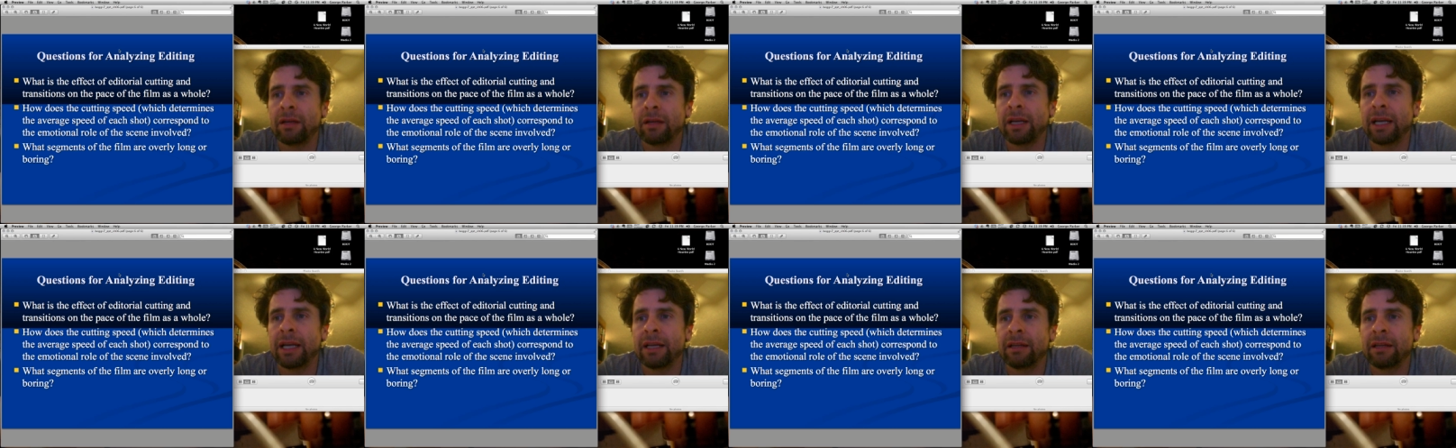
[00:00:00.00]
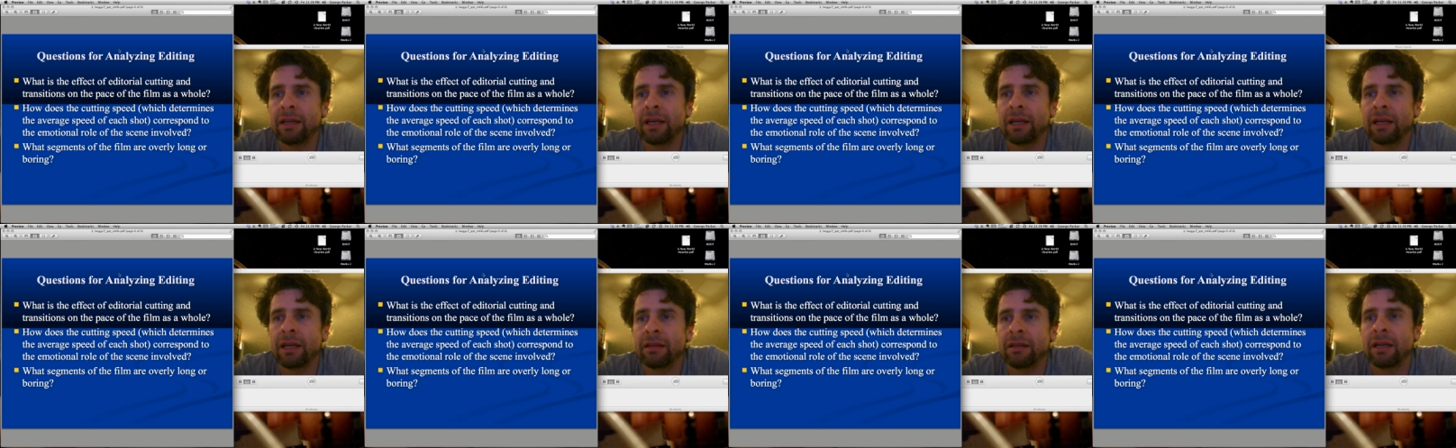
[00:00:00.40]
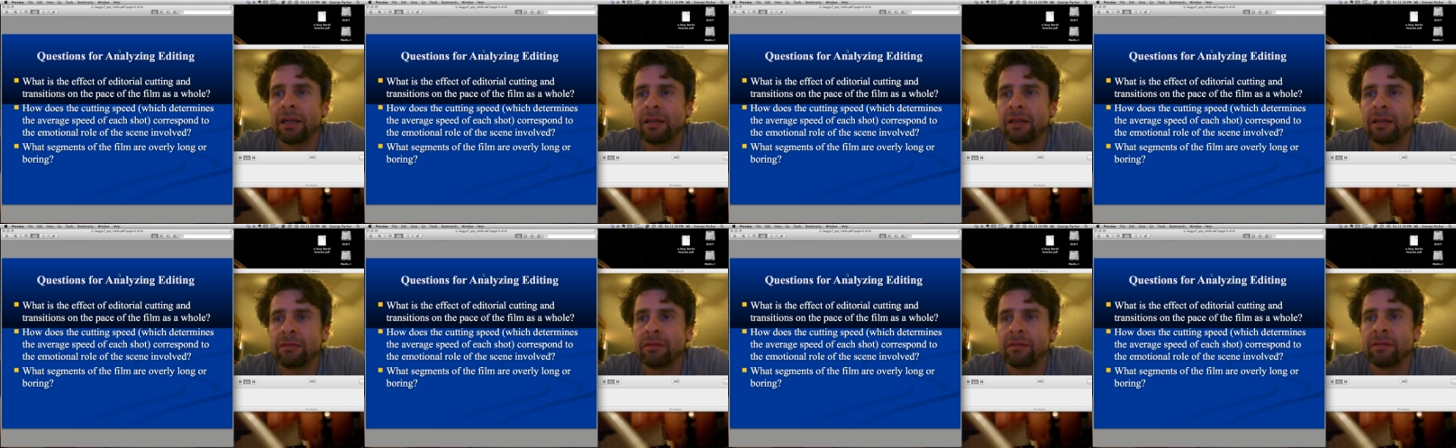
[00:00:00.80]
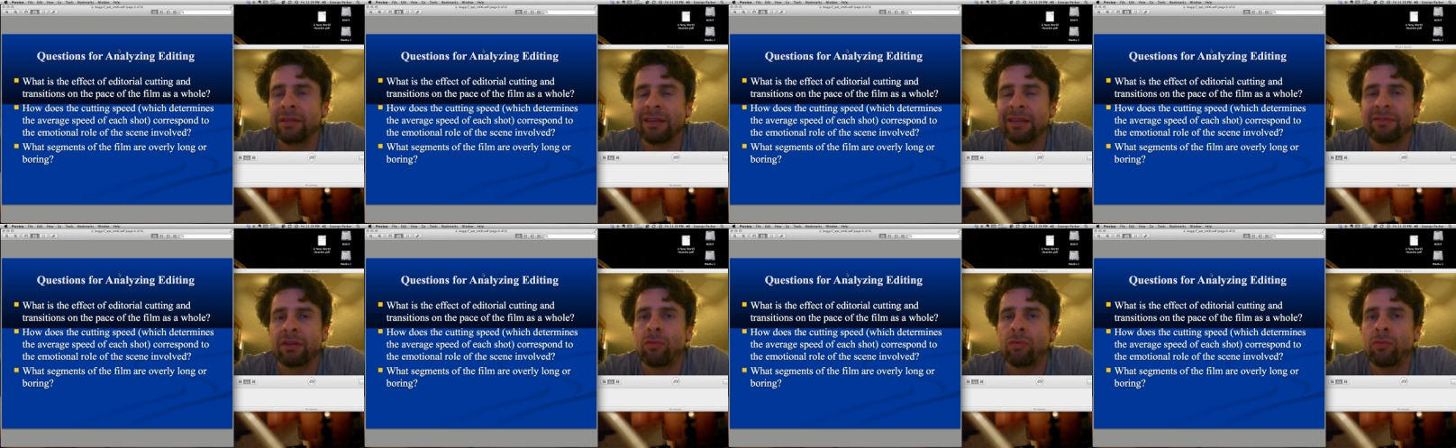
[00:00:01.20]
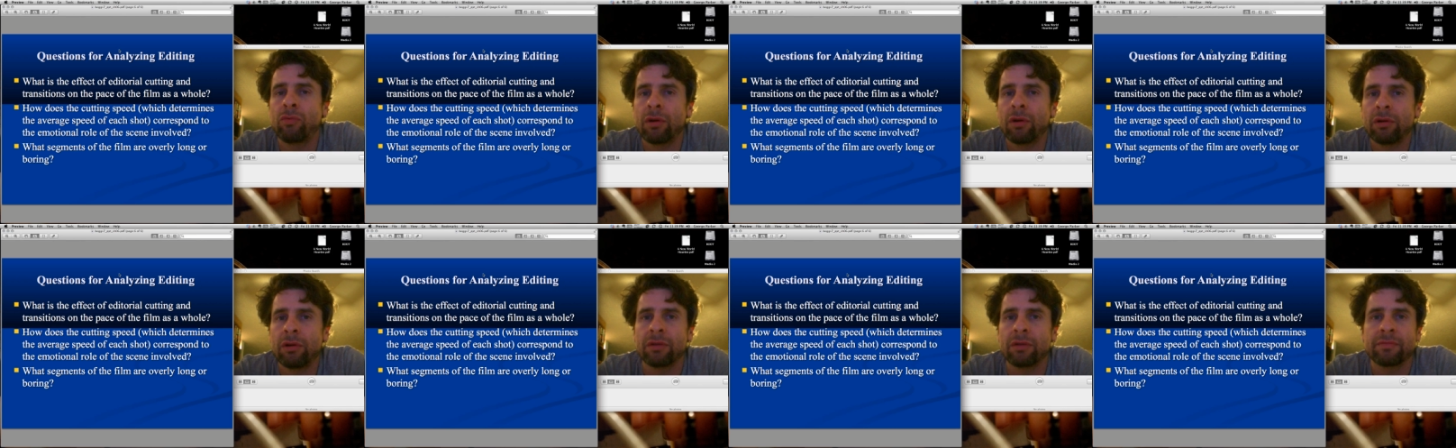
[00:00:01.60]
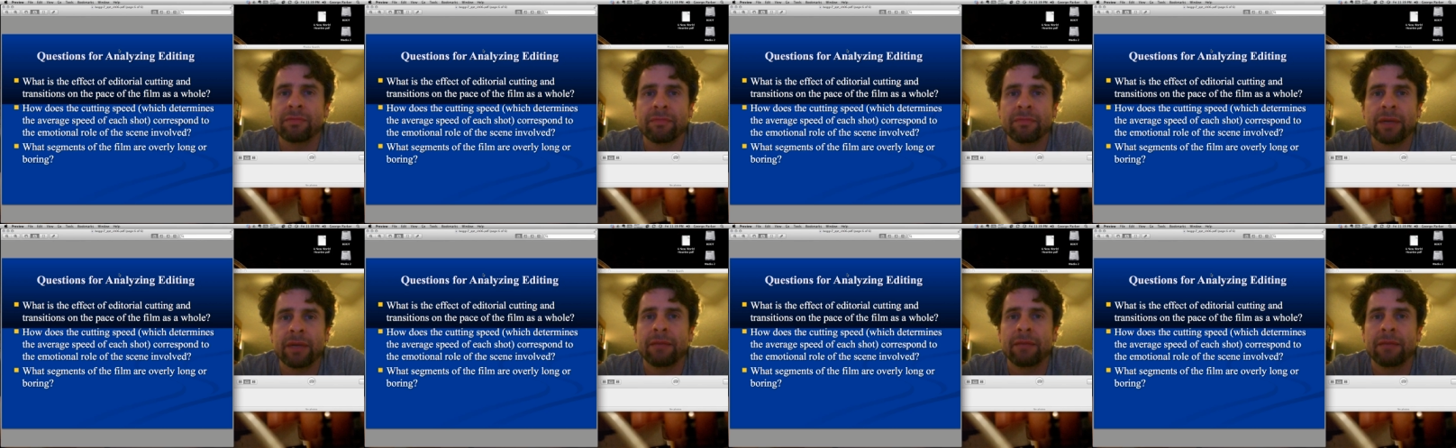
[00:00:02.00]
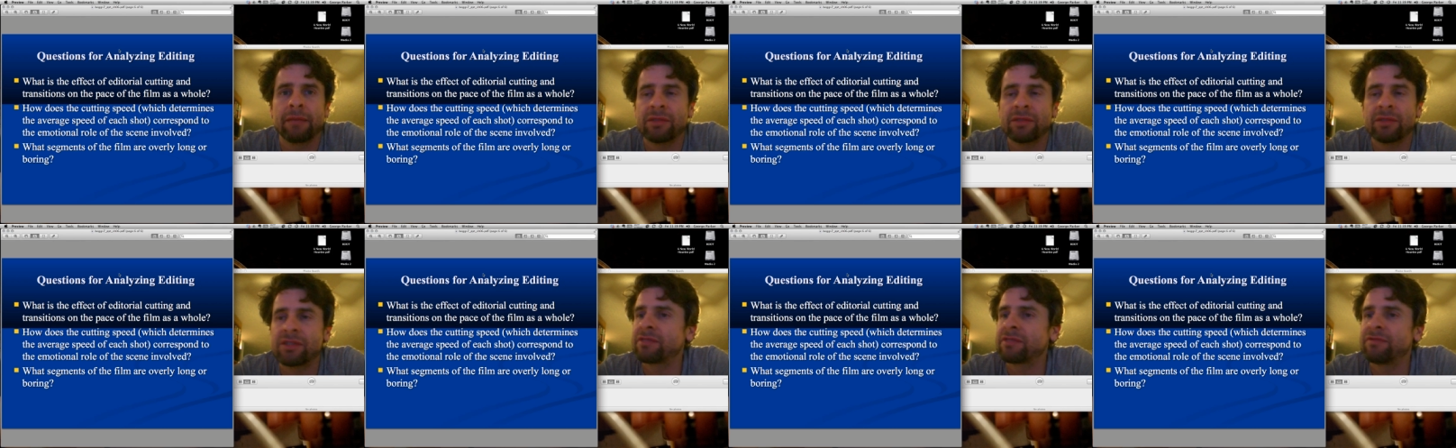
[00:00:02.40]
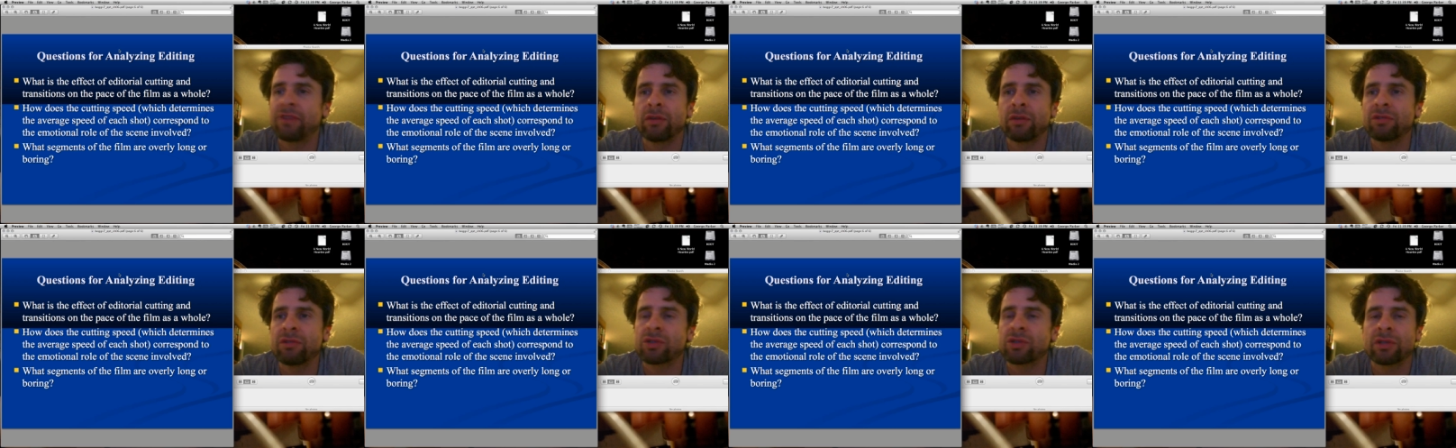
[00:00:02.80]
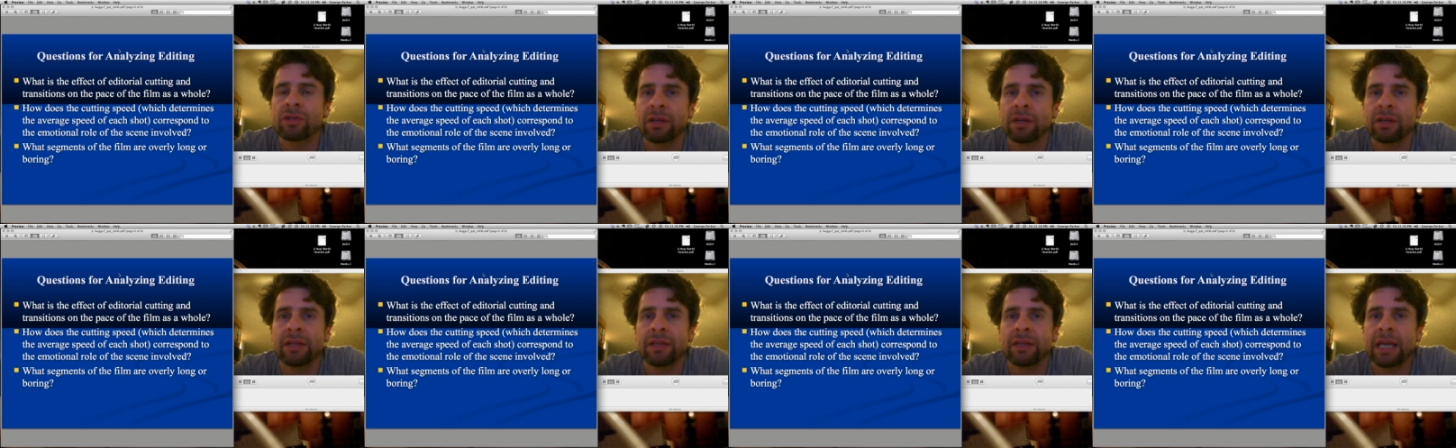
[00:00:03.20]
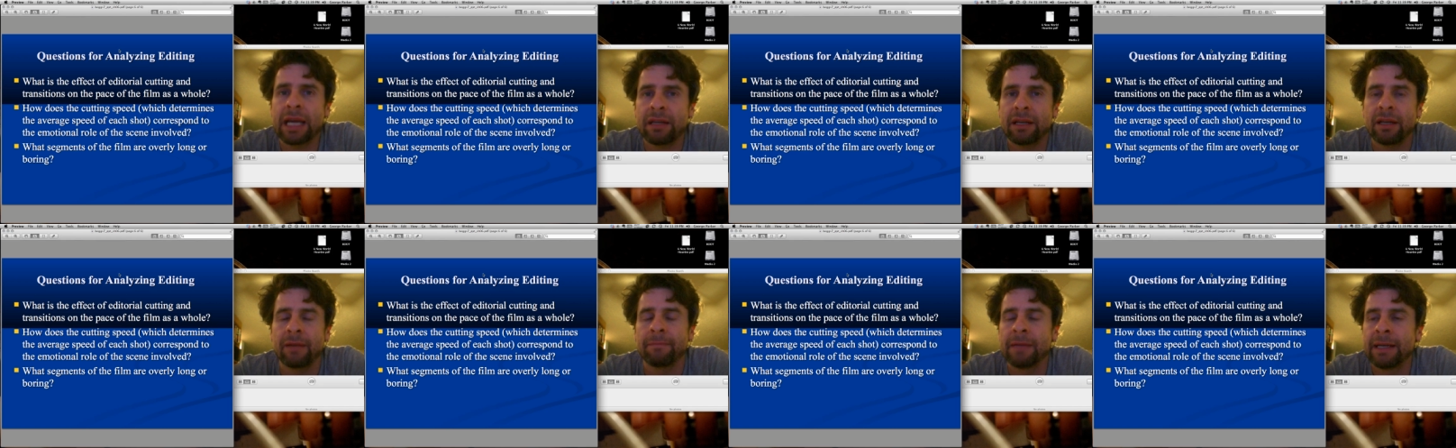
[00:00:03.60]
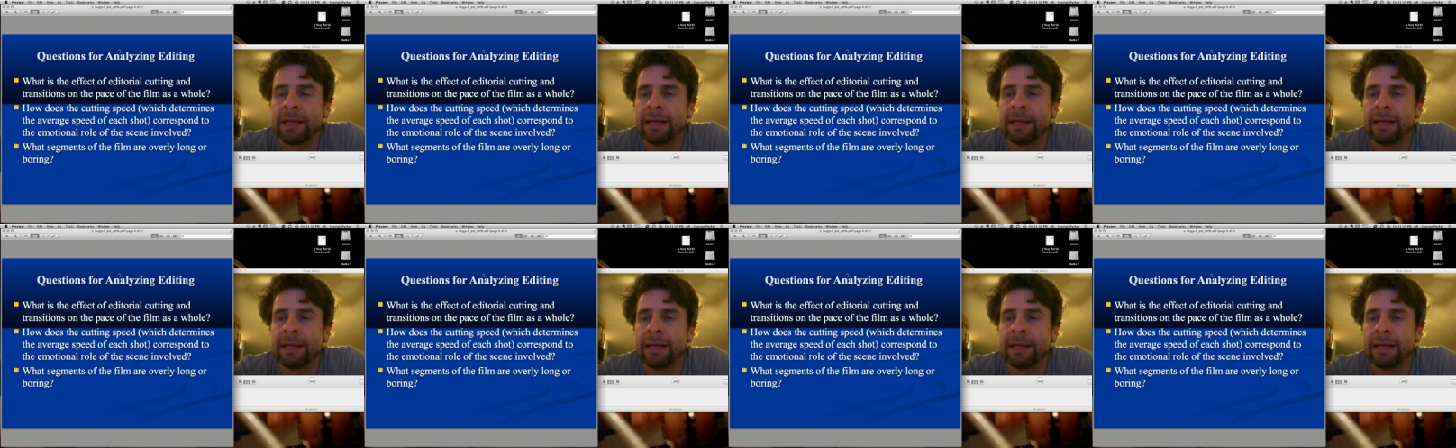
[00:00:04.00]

and give it a whirl, and focus just on the editing.